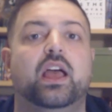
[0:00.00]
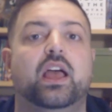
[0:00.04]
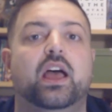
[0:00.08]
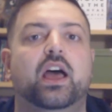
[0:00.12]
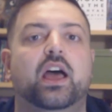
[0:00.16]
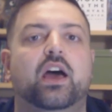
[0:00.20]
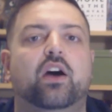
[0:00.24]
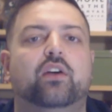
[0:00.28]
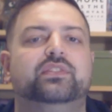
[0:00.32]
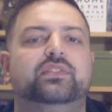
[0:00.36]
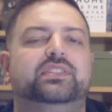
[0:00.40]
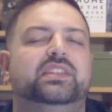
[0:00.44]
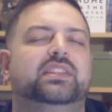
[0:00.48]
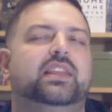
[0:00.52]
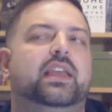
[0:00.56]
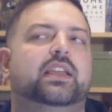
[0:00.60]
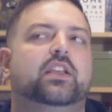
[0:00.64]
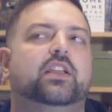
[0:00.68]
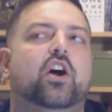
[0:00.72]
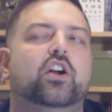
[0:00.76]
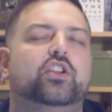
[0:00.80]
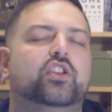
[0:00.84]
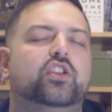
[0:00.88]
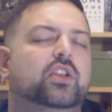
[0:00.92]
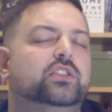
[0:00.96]
obviously they
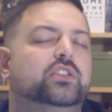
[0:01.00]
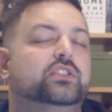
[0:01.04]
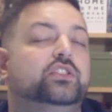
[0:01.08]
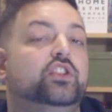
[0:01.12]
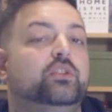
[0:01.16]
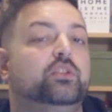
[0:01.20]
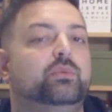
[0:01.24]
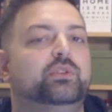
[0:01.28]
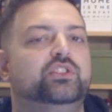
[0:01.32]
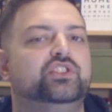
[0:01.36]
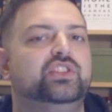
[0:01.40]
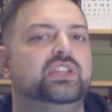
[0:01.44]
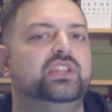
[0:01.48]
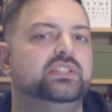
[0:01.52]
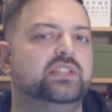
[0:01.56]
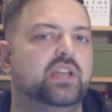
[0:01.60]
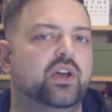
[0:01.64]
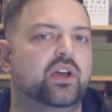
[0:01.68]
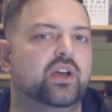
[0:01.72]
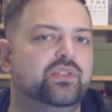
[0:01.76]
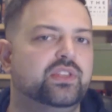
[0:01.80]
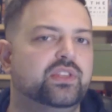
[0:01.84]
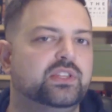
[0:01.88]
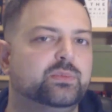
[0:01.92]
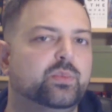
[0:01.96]
can't go into too much
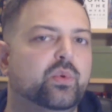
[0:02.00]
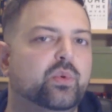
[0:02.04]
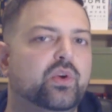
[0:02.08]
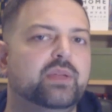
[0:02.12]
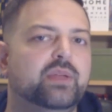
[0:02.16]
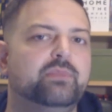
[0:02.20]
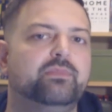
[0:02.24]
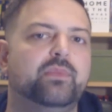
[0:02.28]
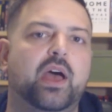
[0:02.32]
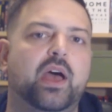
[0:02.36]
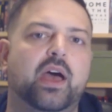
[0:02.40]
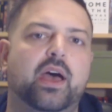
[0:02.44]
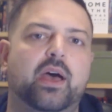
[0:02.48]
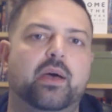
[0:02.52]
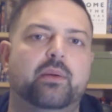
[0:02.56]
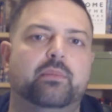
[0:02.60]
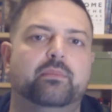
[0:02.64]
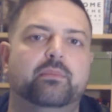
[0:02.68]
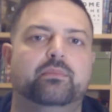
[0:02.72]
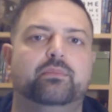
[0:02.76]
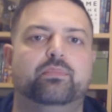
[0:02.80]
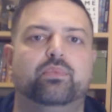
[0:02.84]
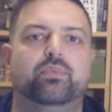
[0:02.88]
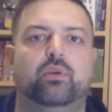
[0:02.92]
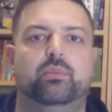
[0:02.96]
detail at this point,
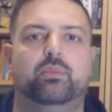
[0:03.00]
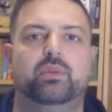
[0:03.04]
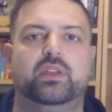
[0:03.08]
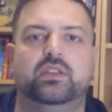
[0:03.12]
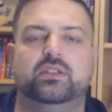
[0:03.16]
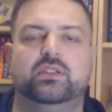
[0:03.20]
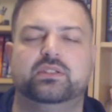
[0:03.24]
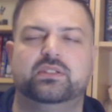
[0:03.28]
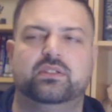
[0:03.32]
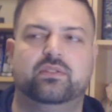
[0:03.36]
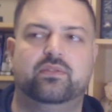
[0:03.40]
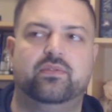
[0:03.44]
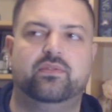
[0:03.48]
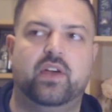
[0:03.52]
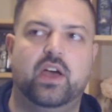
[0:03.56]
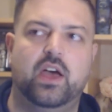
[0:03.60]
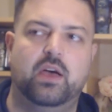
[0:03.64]
probably because of